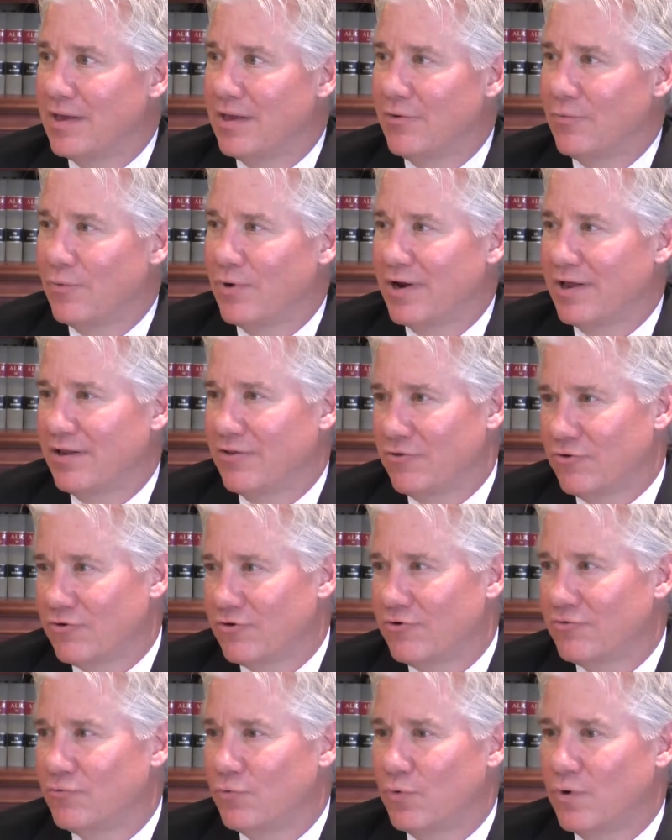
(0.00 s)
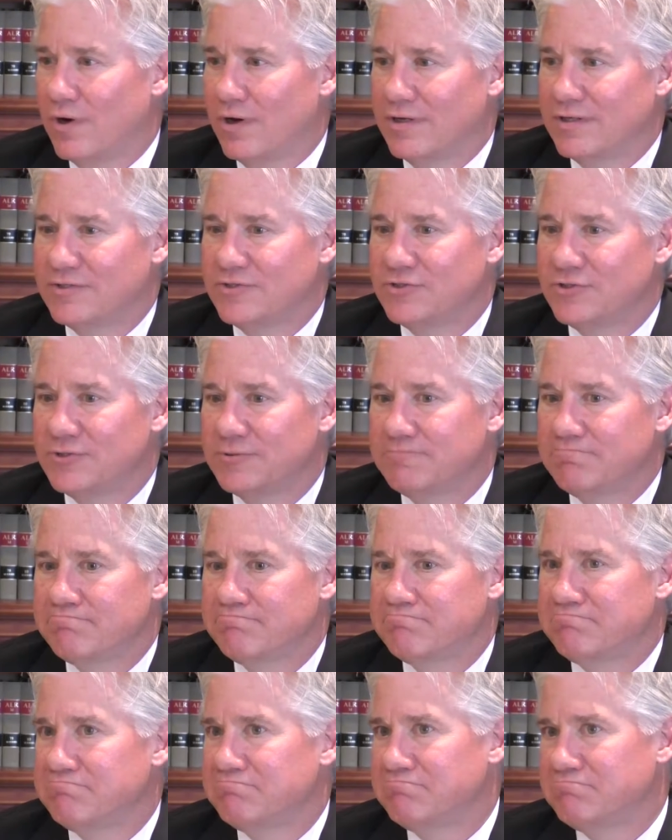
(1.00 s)
And what I learned was
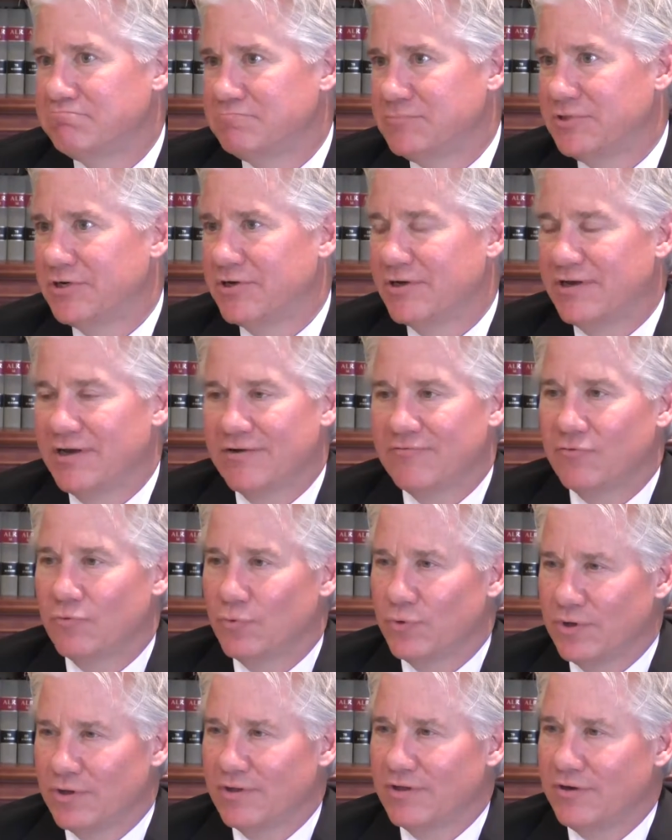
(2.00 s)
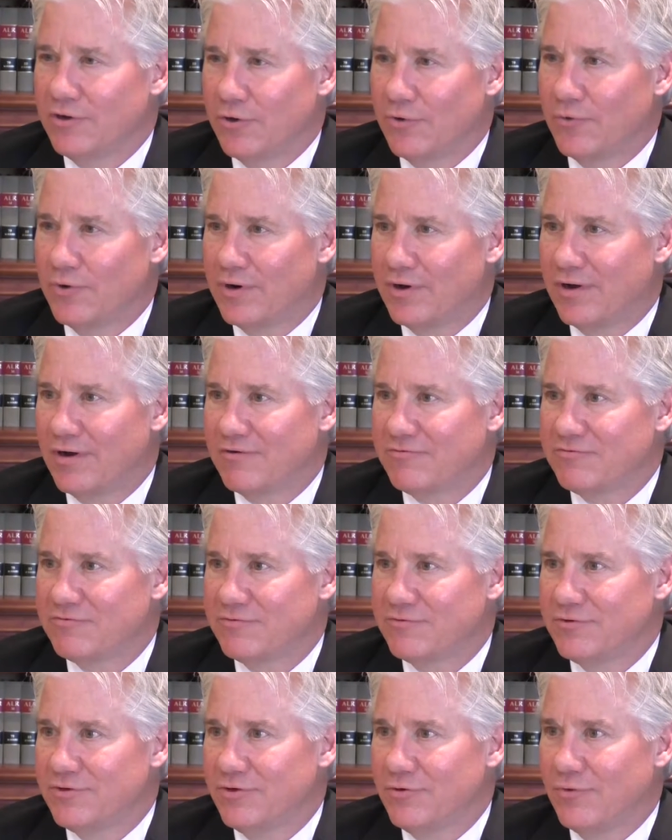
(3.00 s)
you can never really know
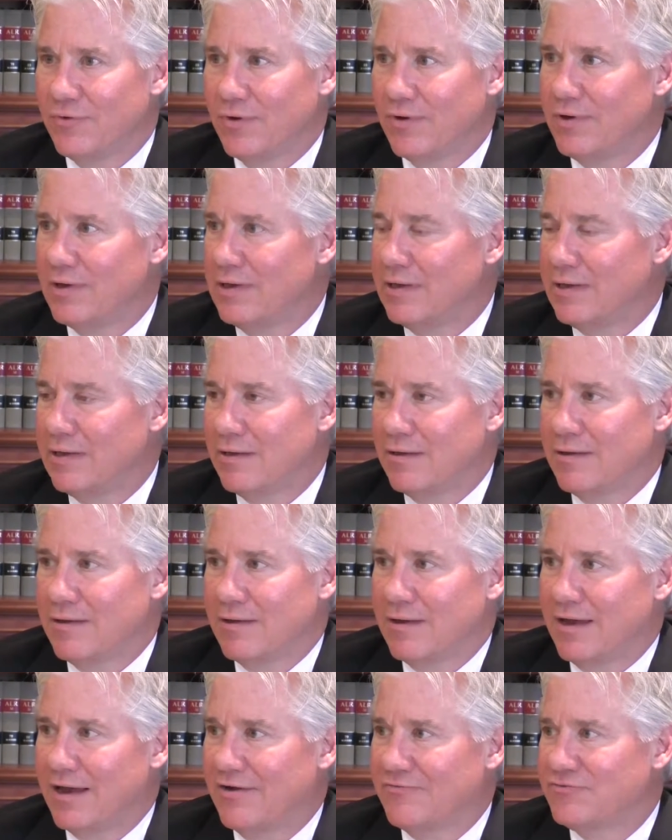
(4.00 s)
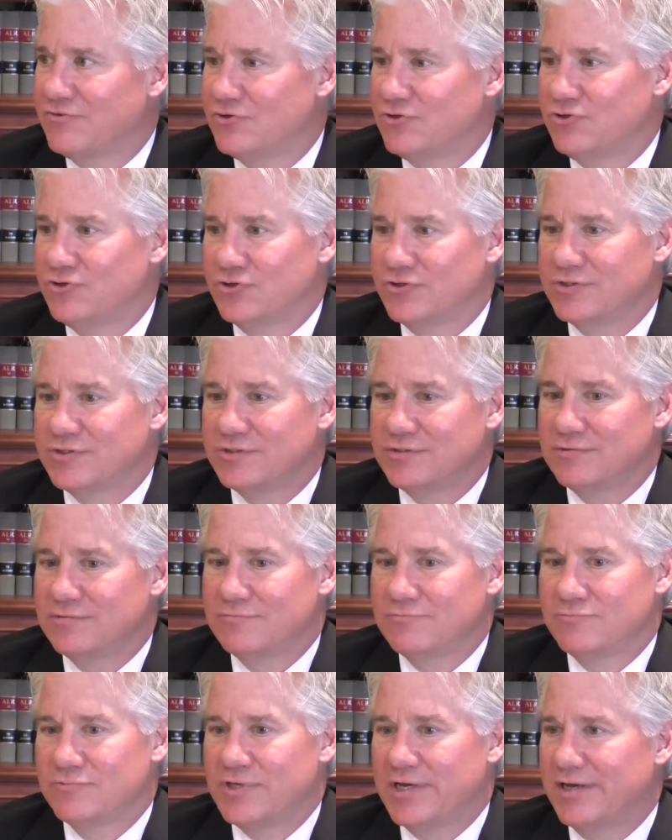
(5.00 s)
enough. You have to just
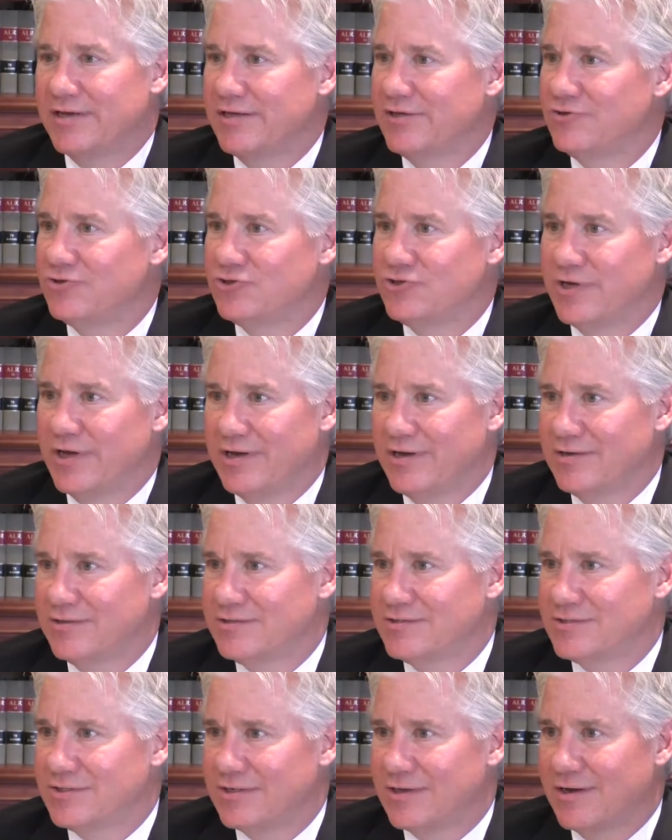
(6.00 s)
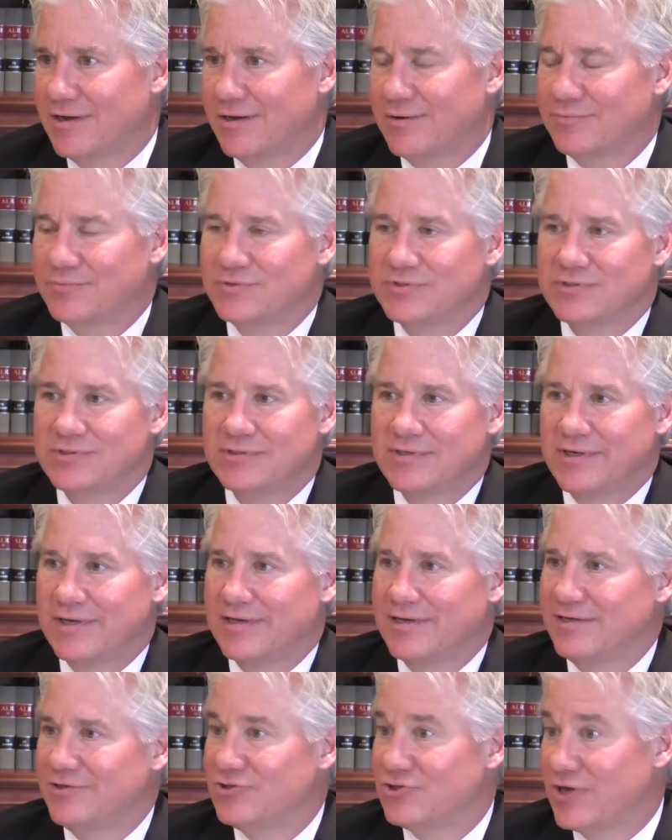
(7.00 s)
take each day as it comes,
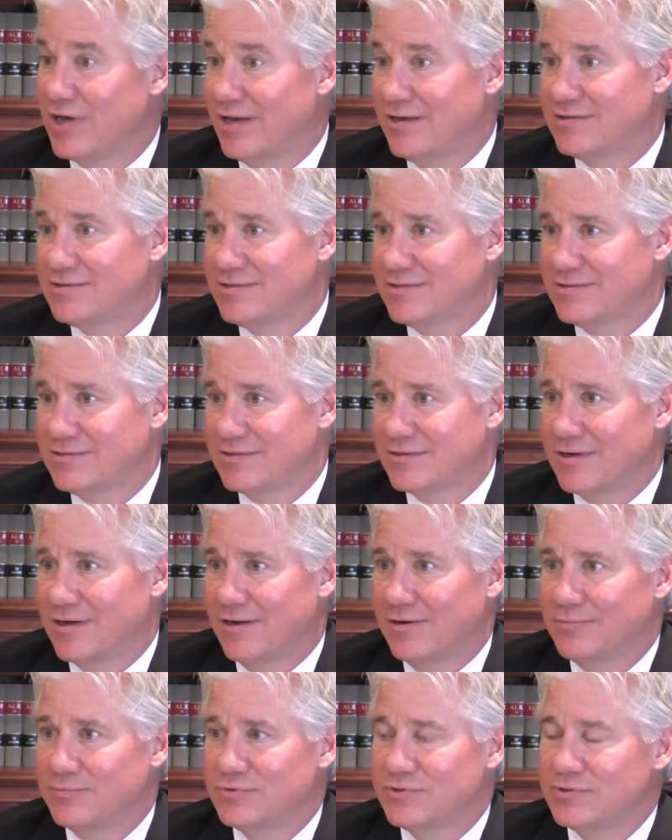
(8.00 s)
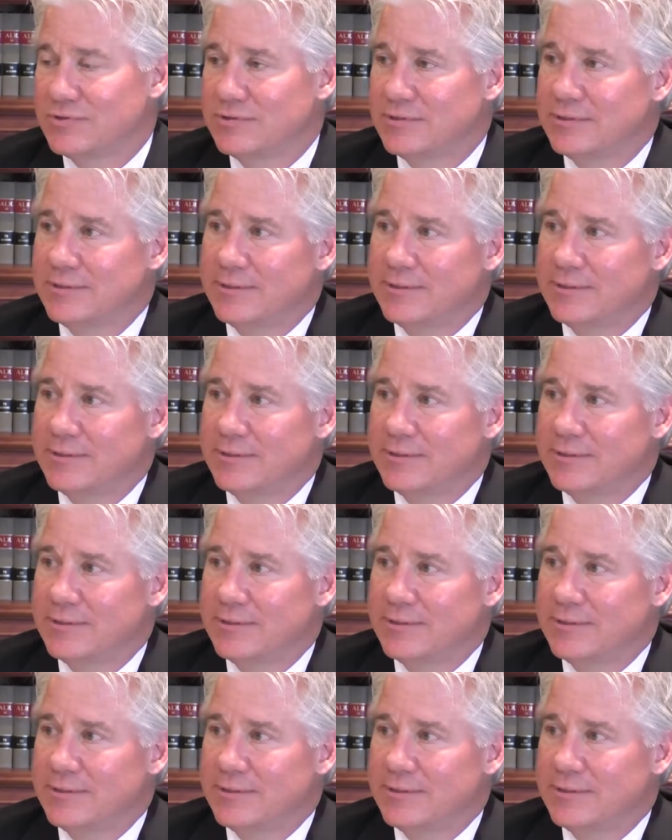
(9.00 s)
take each case as it comes.